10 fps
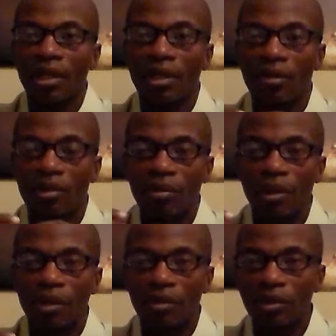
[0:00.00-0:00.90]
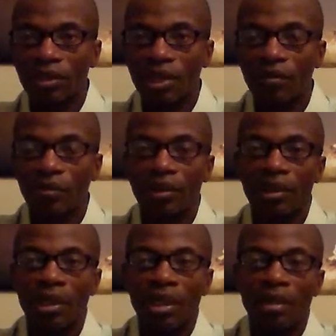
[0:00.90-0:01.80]
And there won't be no
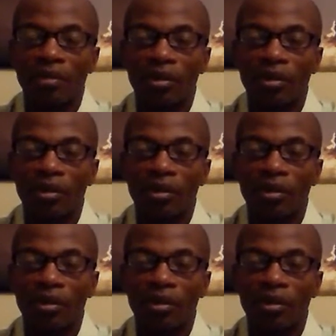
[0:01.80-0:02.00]
suffering, there